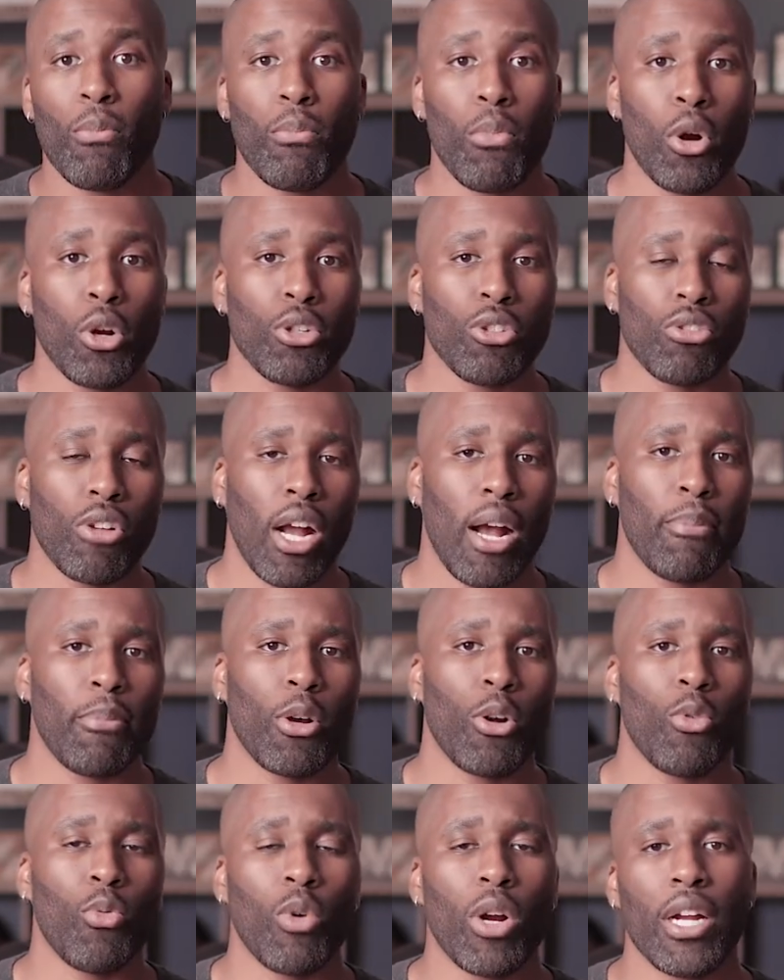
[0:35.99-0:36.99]
more
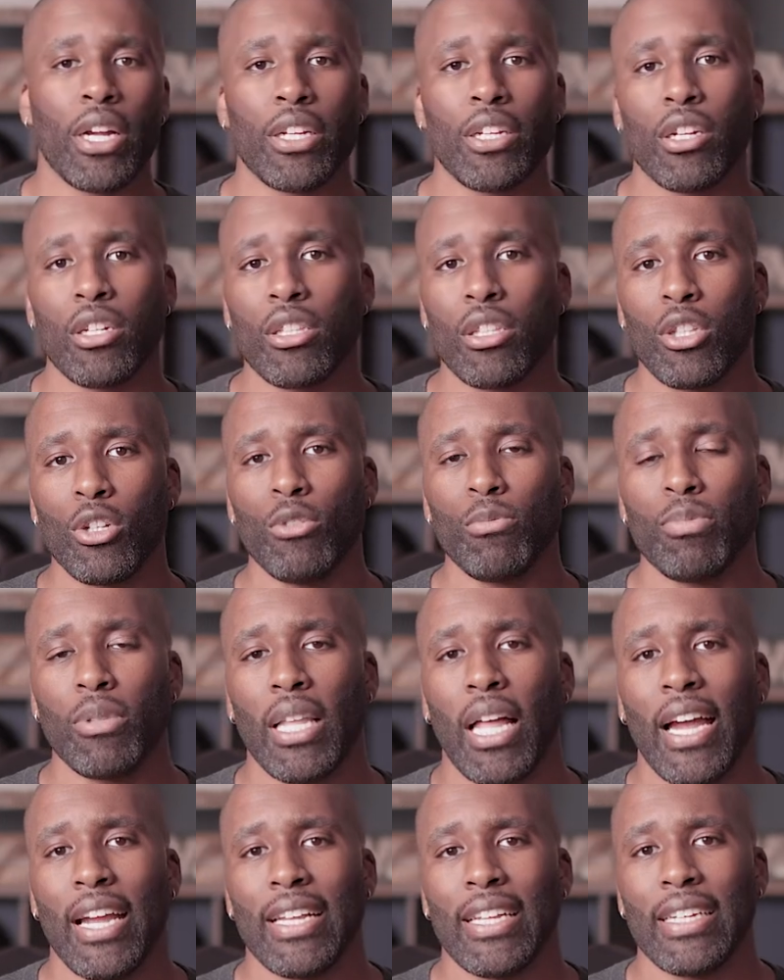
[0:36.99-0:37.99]
drama, where your loop
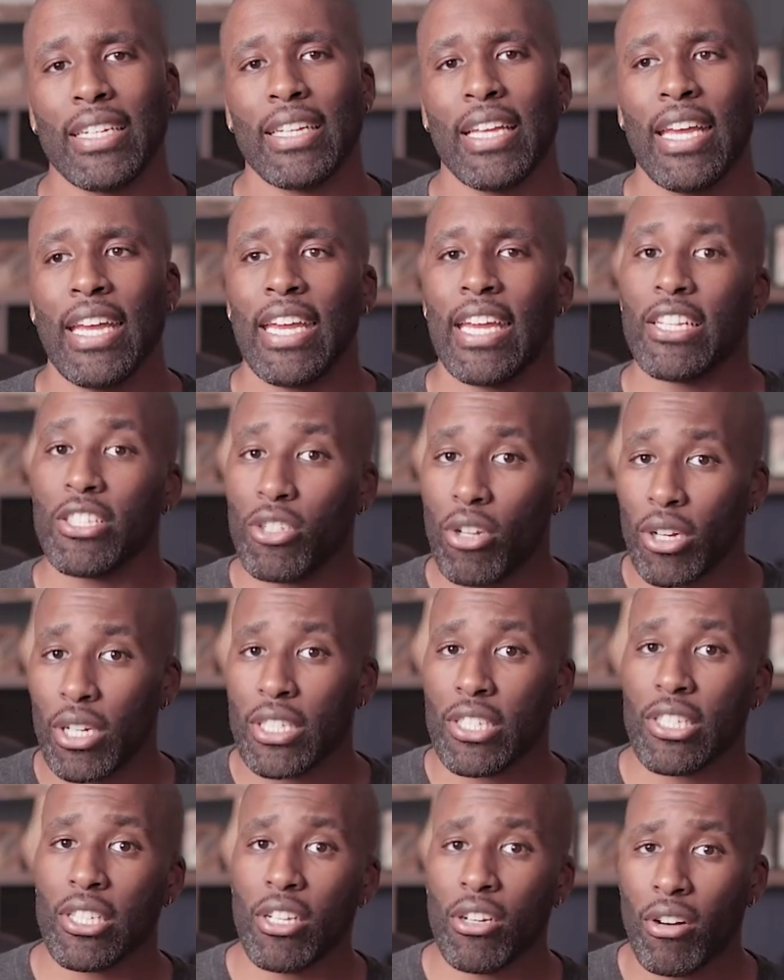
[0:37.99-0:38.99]
lighting is going to
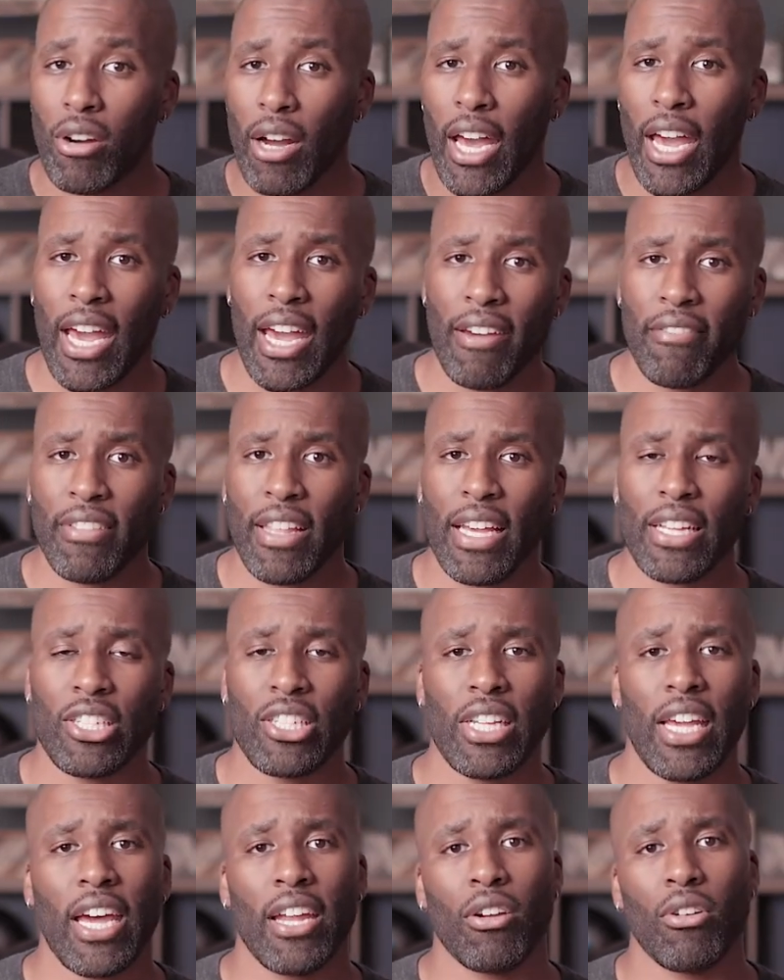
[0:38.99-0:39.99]
still have that
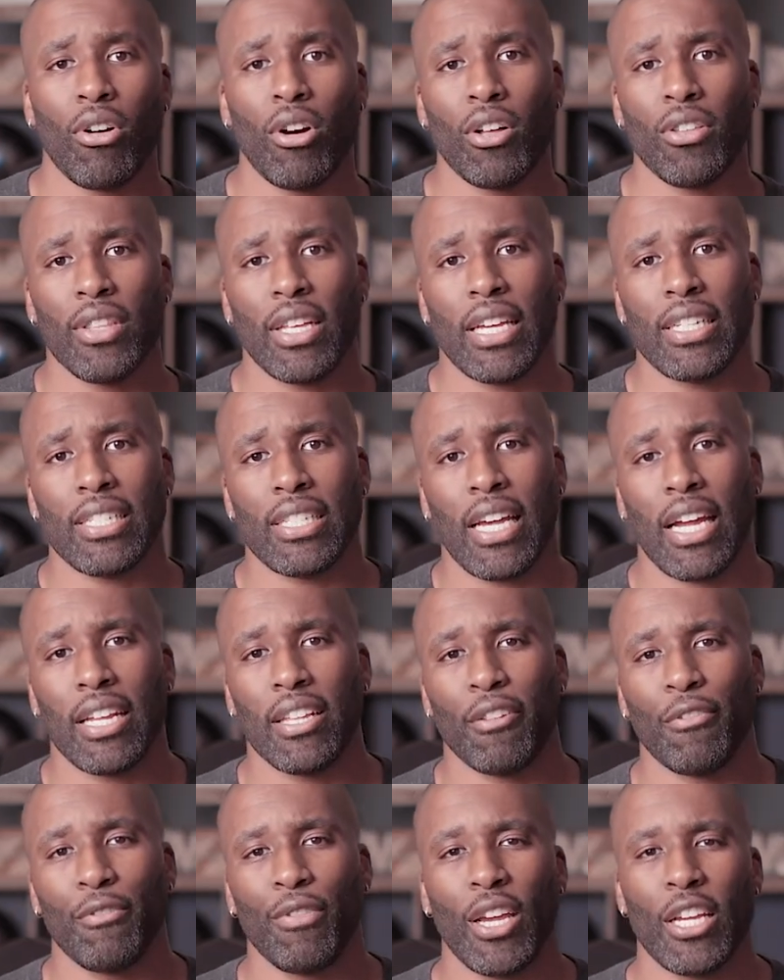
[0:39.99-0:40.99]
shadow on that side
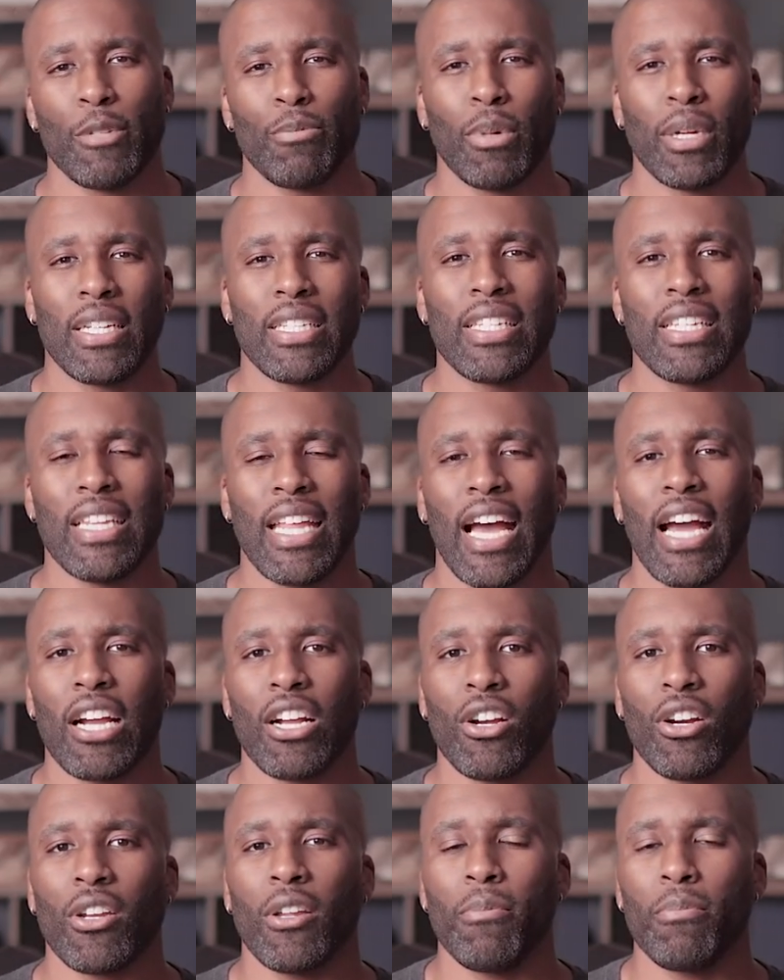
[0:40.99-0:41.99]
of the face, but it's not
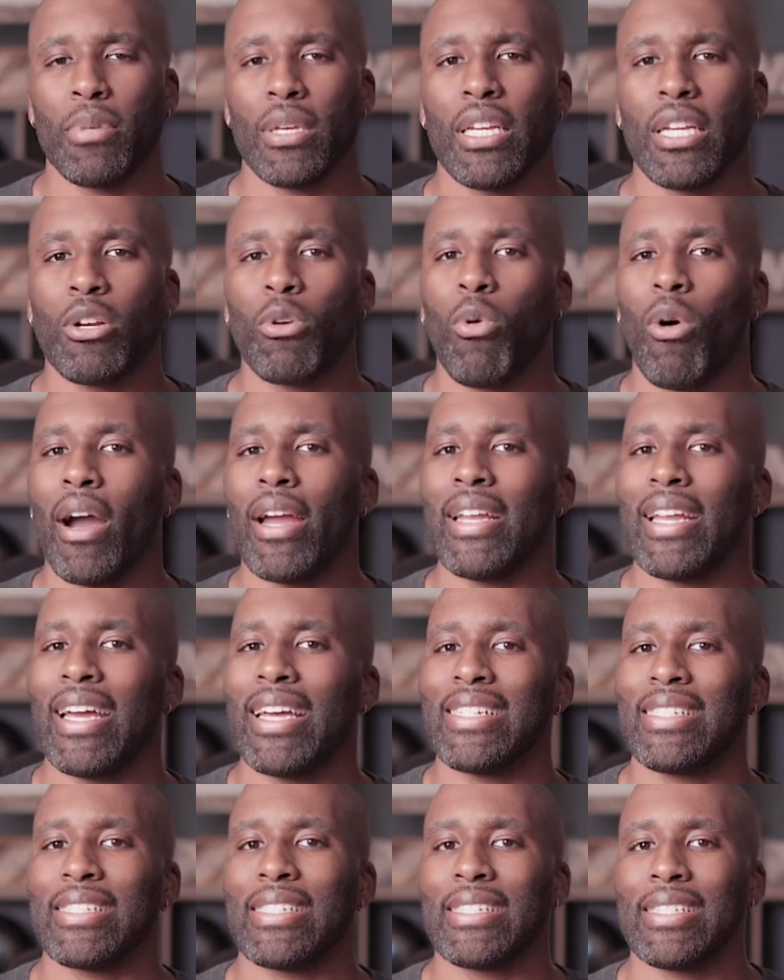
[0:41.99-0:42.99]
going to be quite
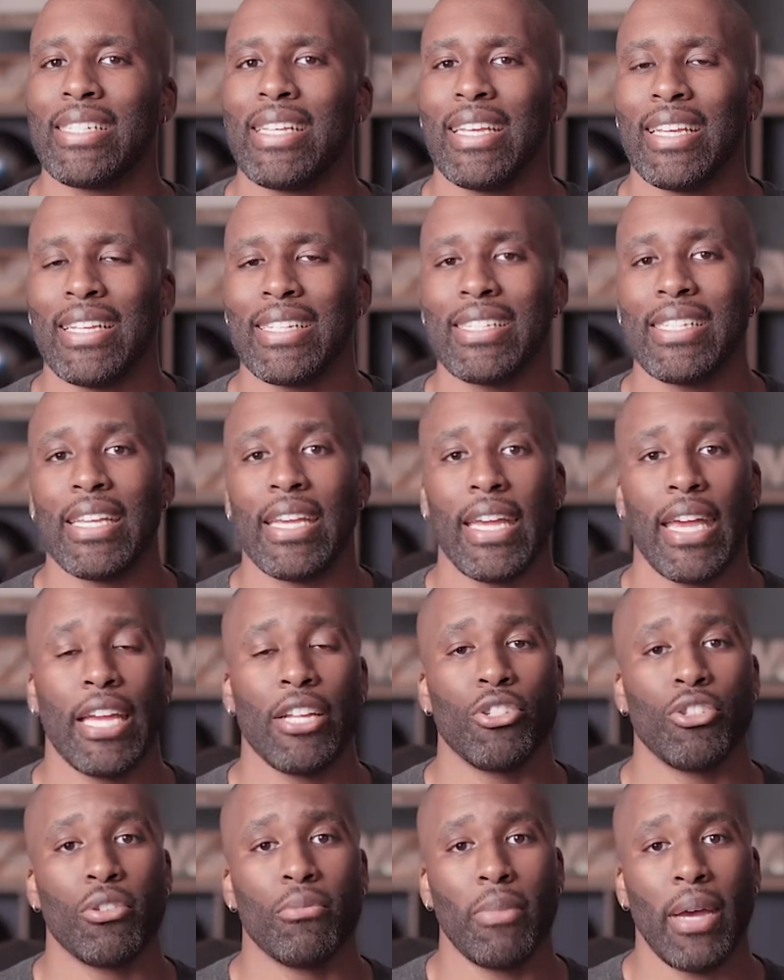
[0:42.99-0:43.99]
as intense
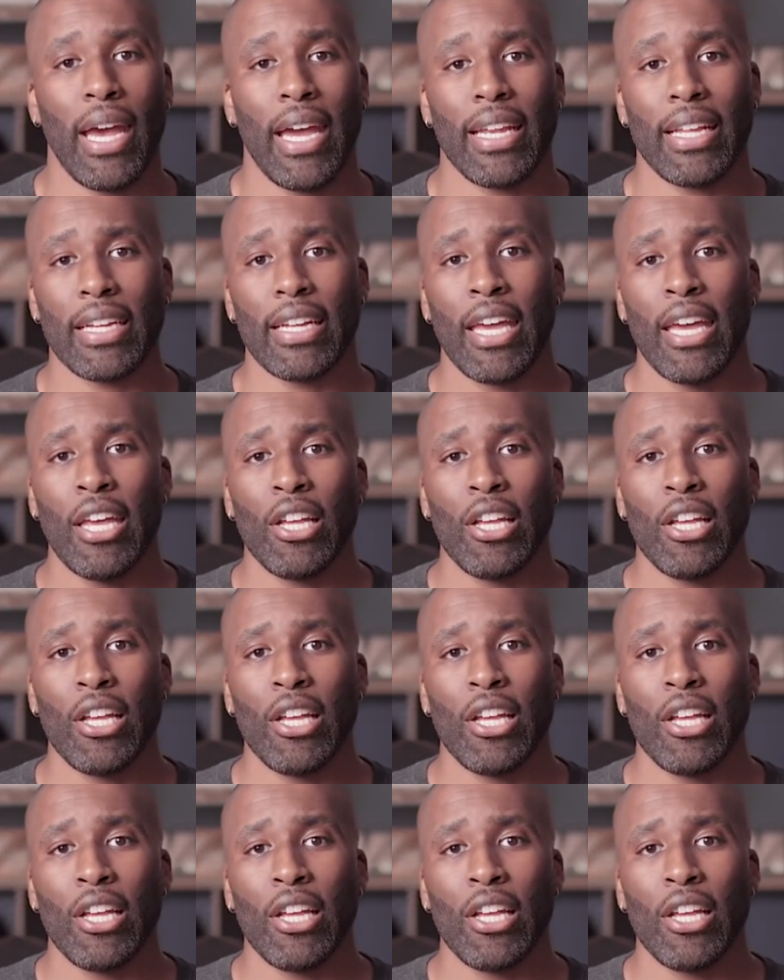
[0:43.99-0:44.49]
and dramatic.